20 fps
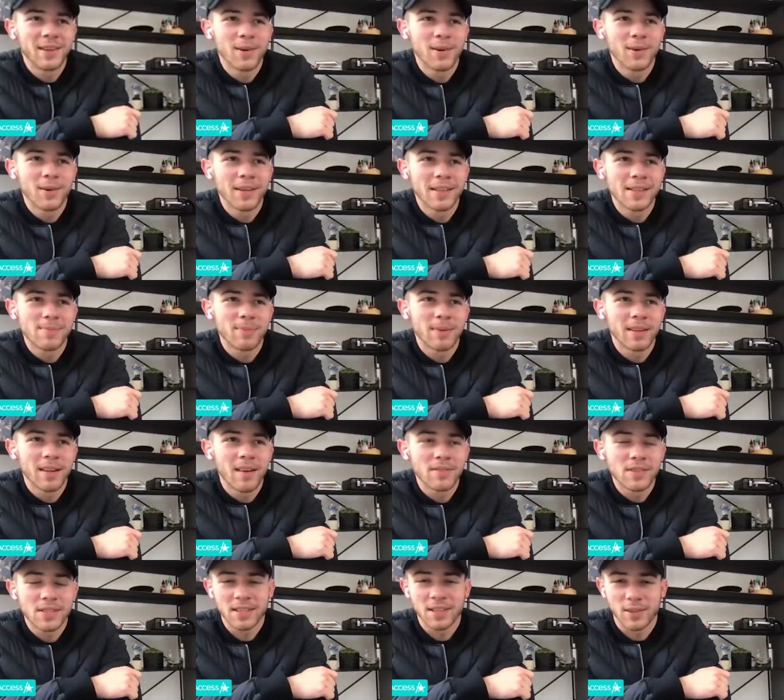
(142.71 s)
know, it's been
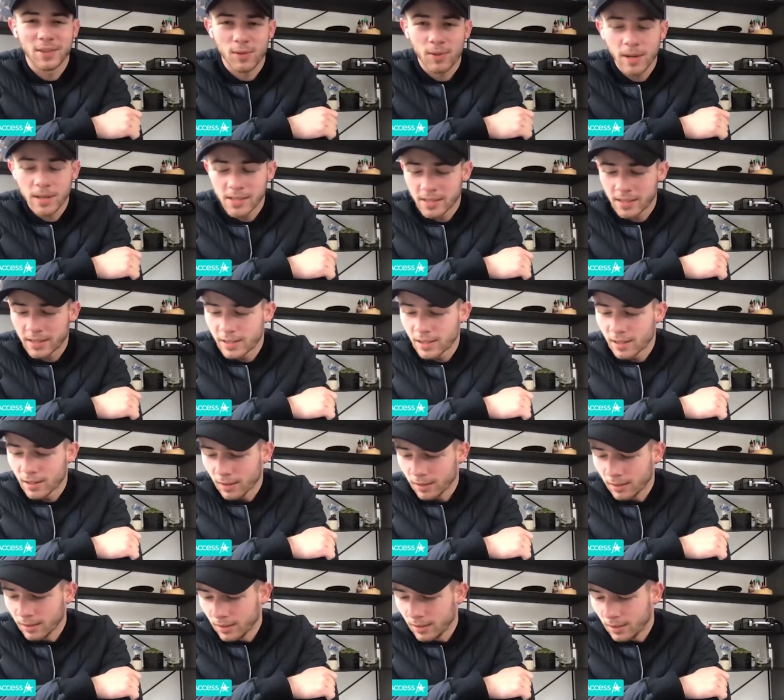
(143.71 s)
obviously a crazy
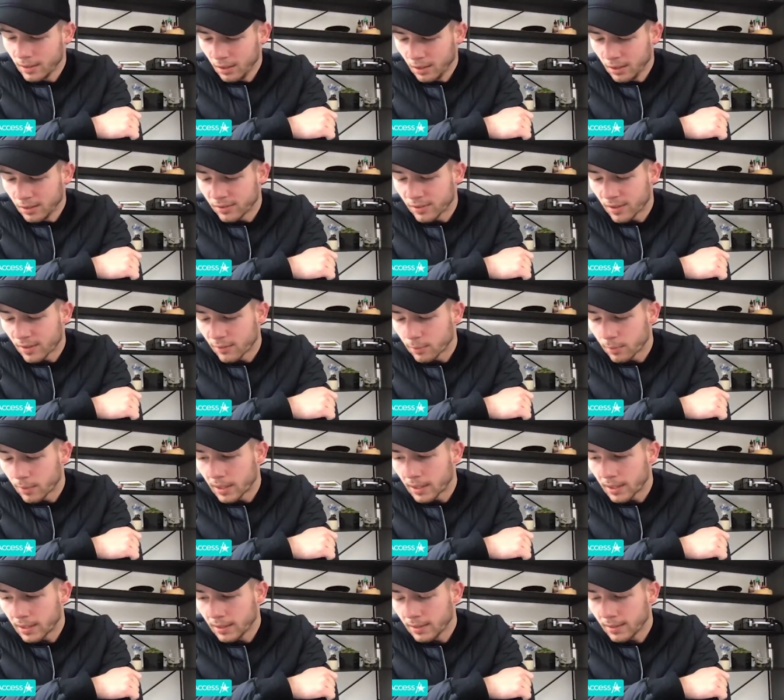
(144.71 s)
year for
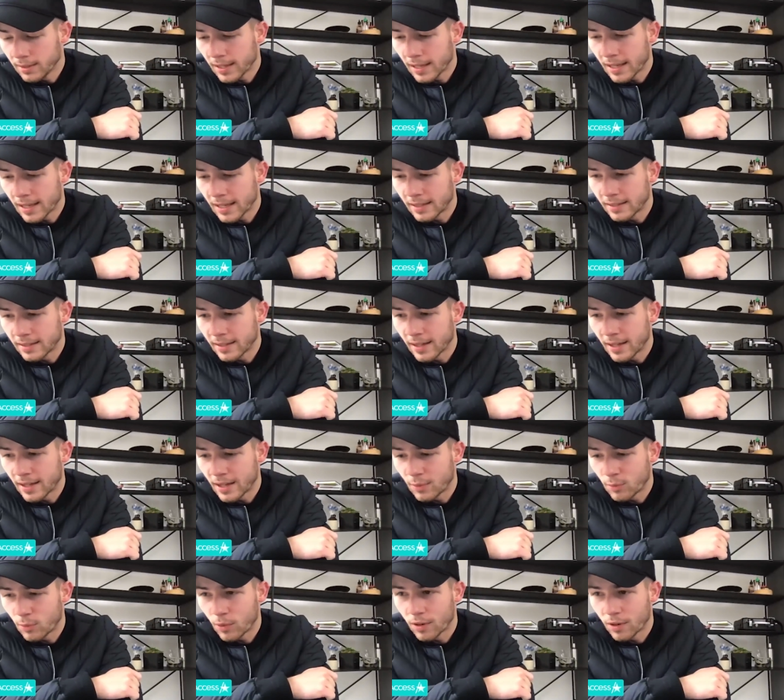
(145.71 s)
everybody, and
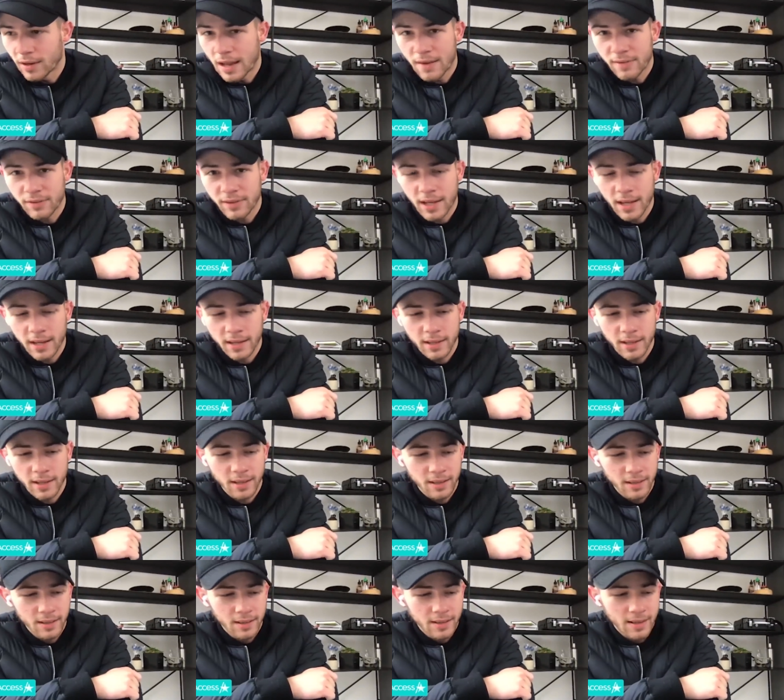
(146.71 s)
uh, we're navigating it